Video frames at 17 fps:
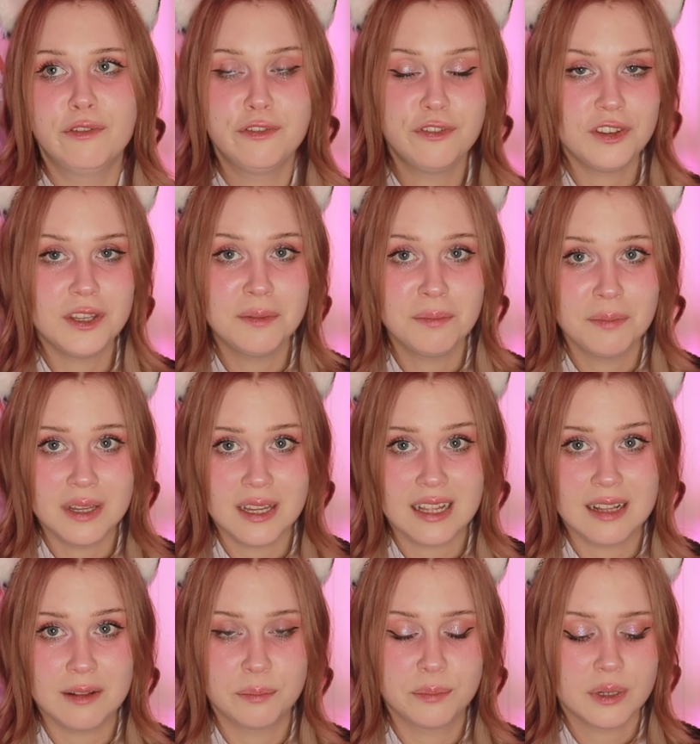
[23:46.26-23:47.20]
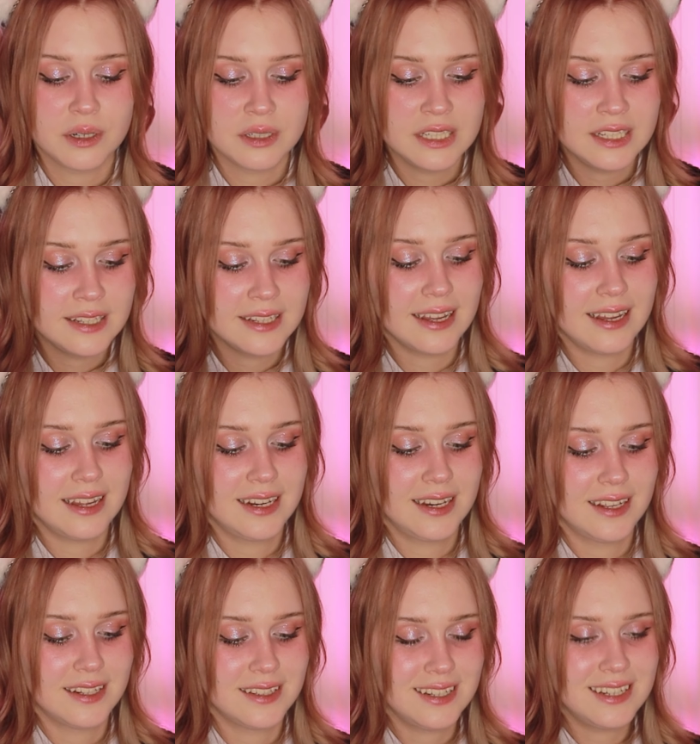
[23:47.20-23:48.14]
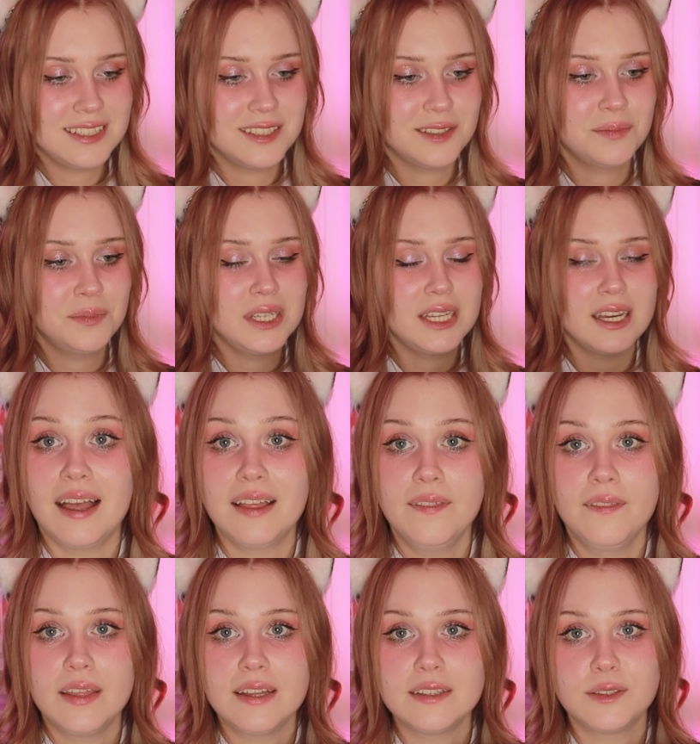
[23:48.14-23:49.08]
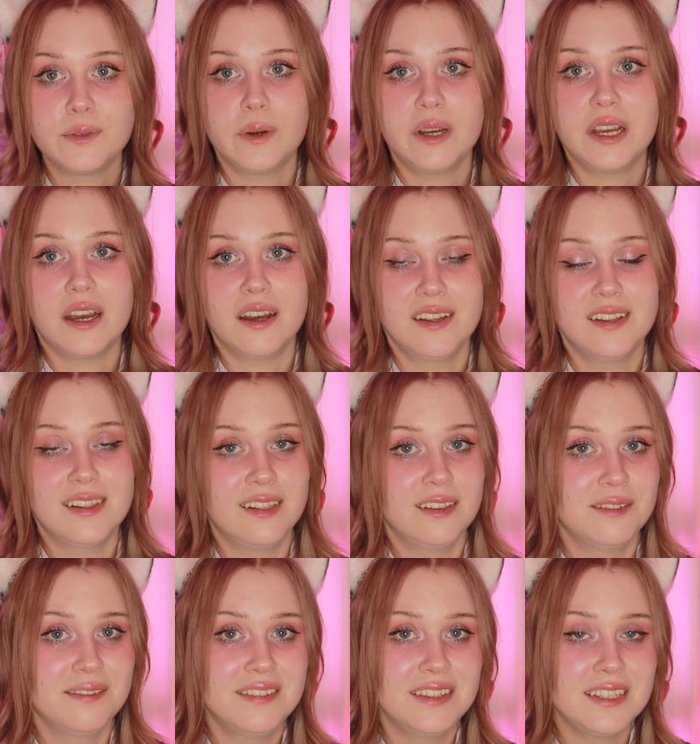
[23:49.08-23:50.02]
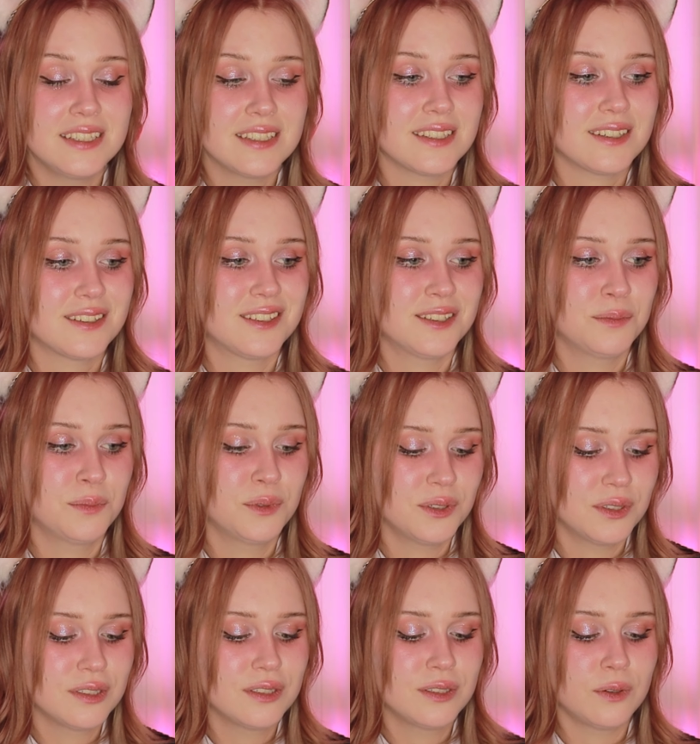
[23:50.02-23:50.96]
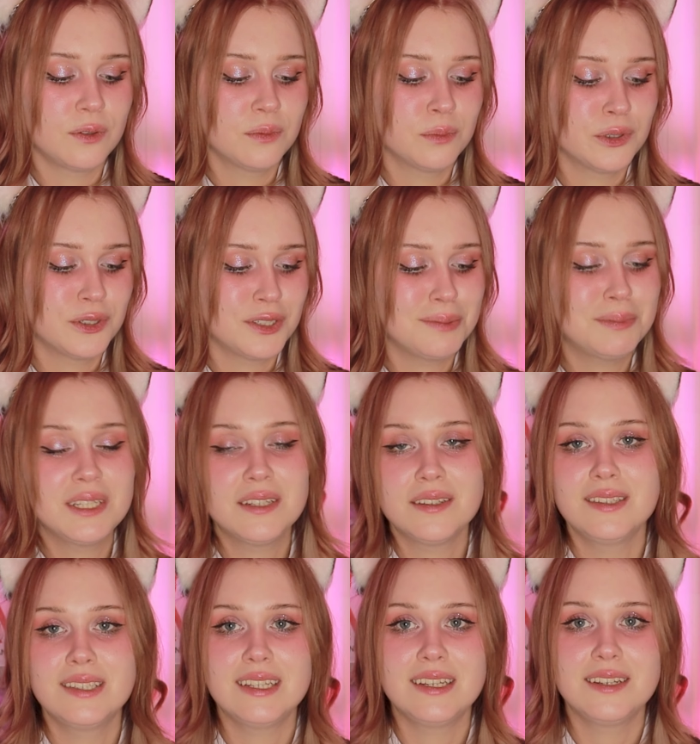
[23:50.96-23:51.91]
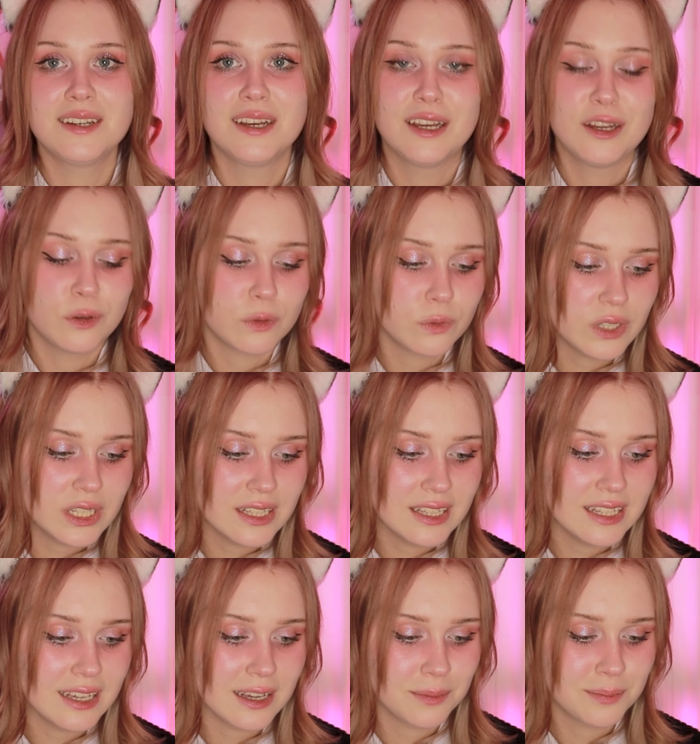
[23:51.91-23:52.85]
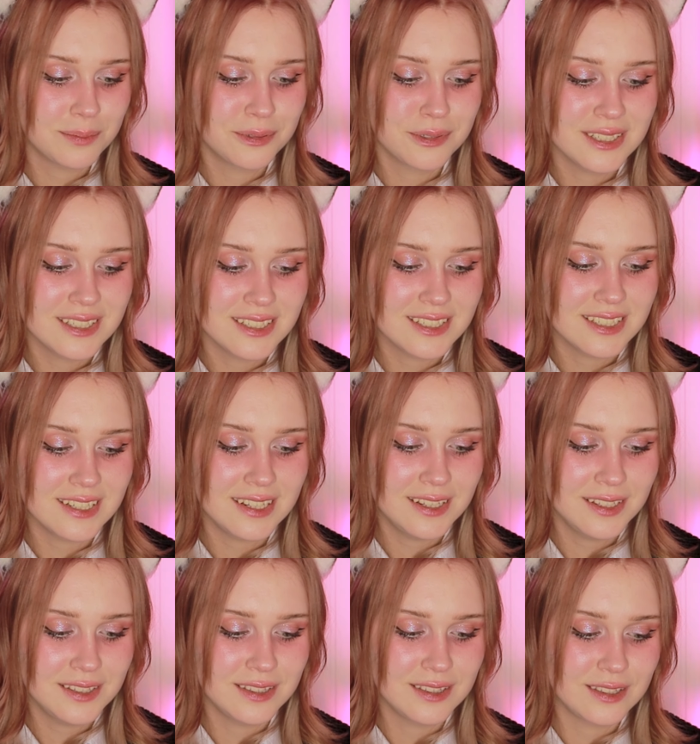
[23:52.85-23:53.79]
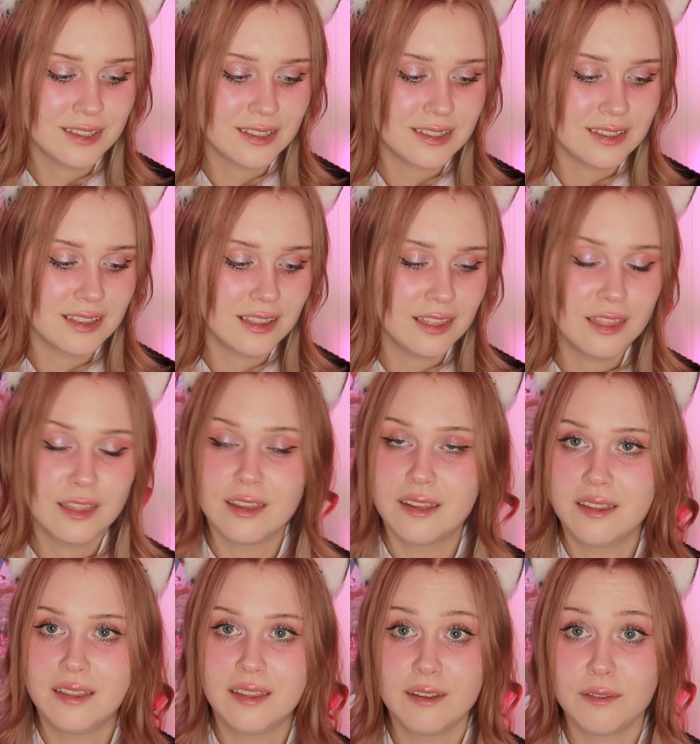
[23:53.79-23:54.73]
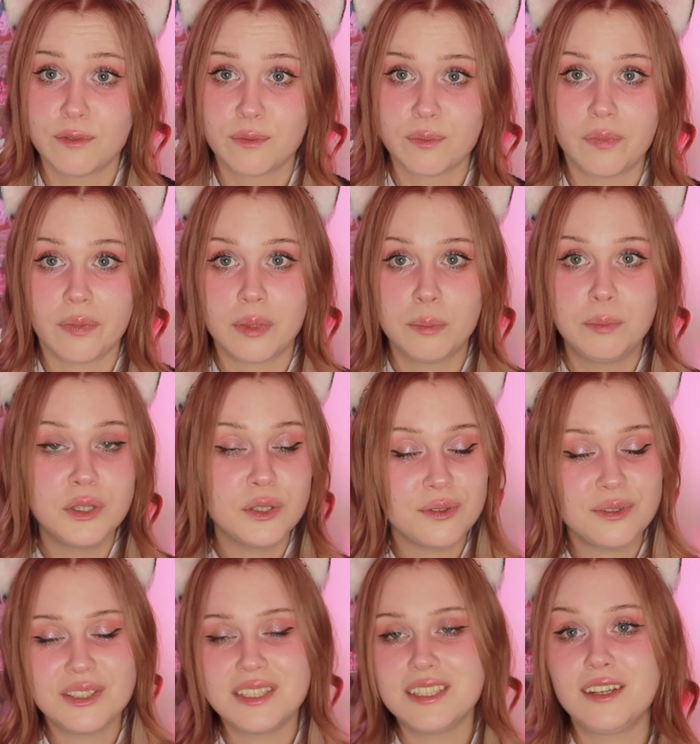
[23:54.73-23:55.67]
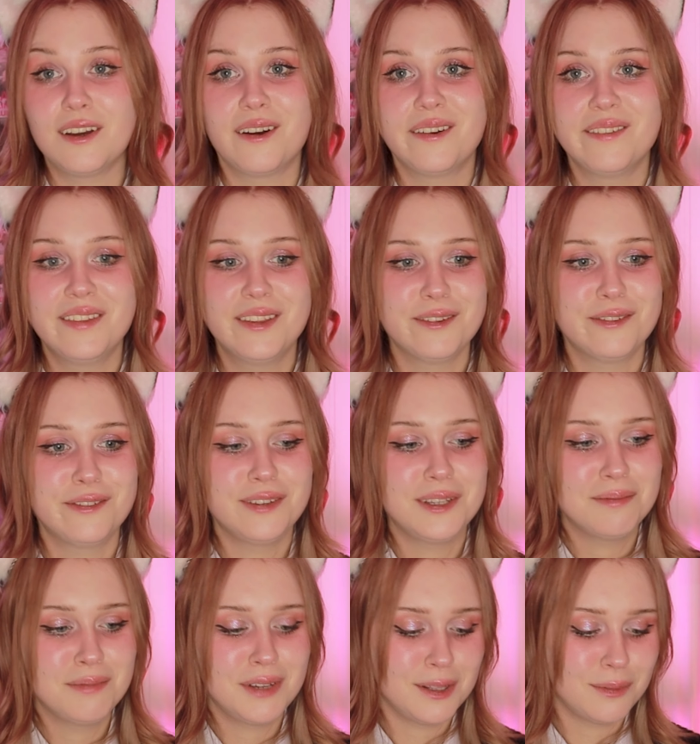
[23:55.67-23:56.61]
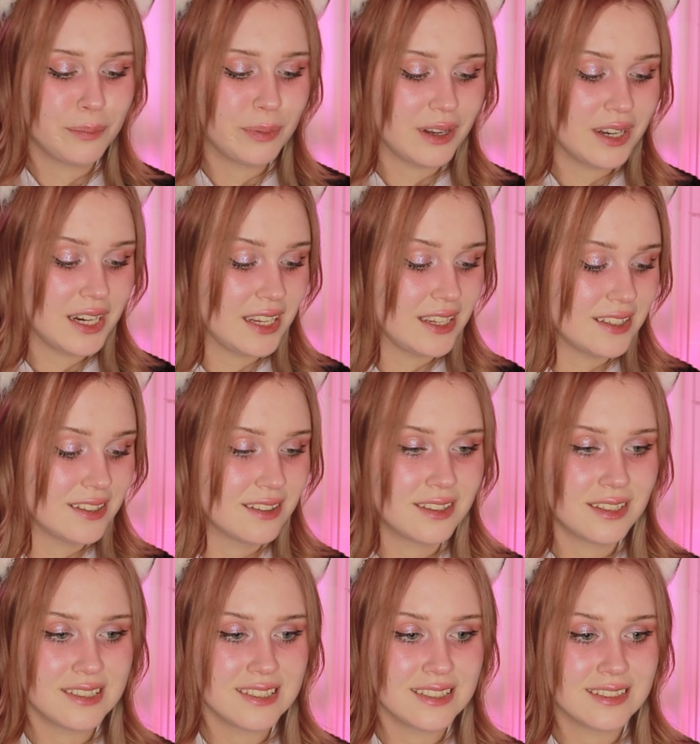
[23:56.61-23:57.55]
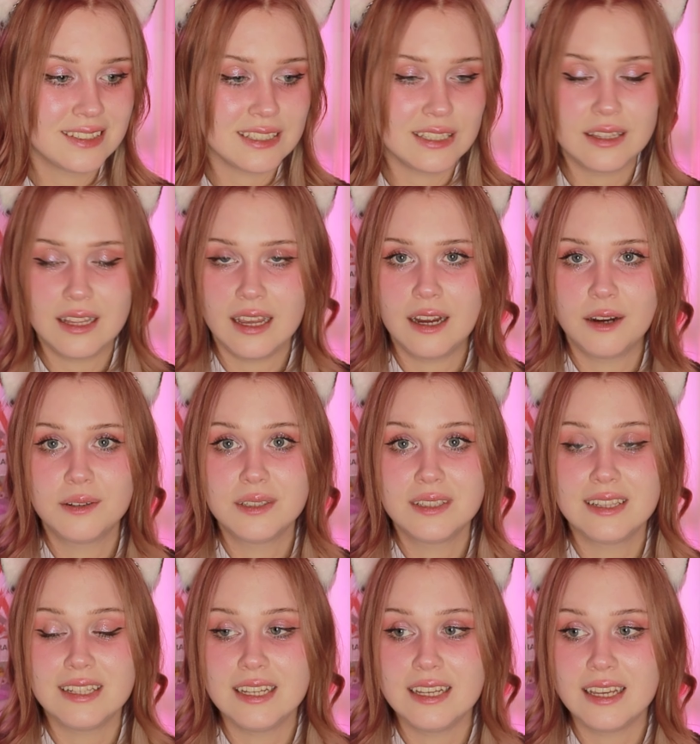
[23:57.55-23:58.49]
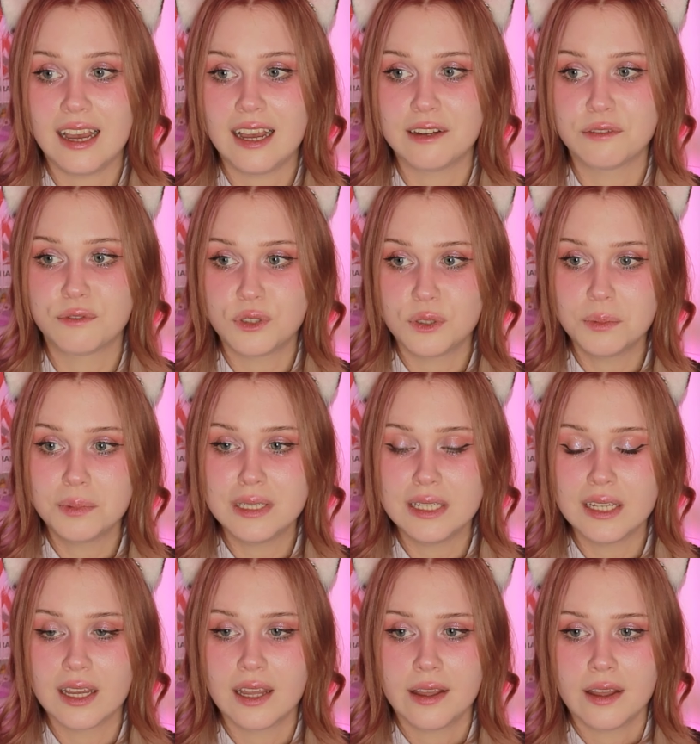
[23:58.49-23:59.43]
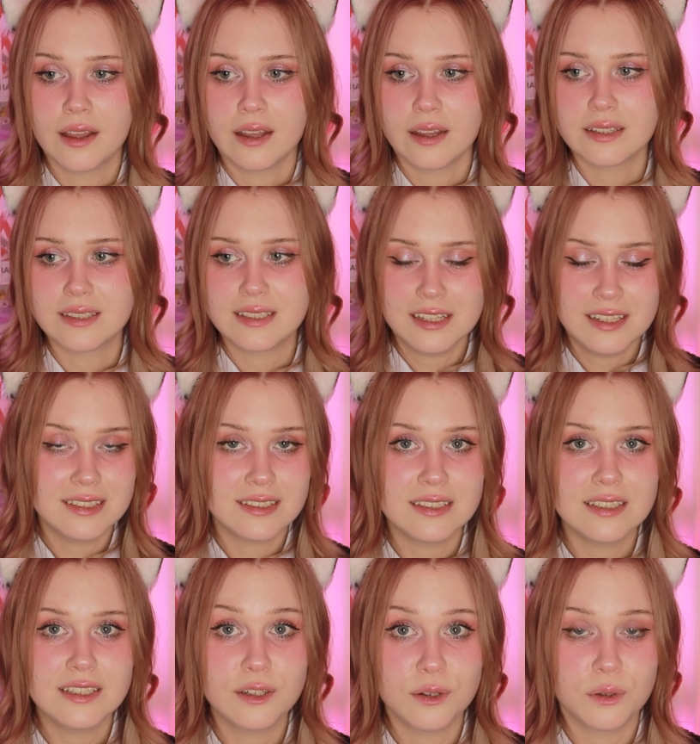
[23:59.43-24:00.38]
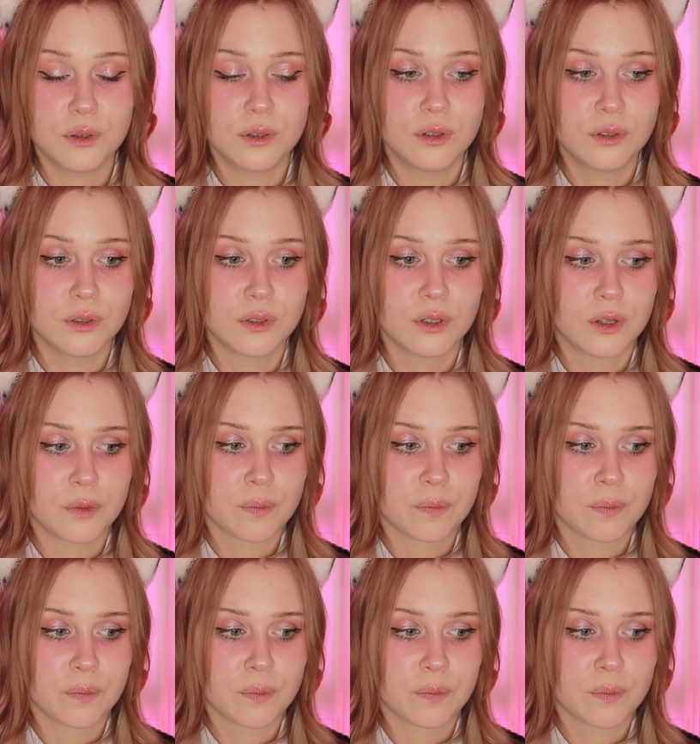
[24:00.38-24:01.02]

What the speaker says: the female body and anatomy, and that's why I love these art books so much, because they really appreciate the beauty of the female body. It doesn't inherently have to be sexy or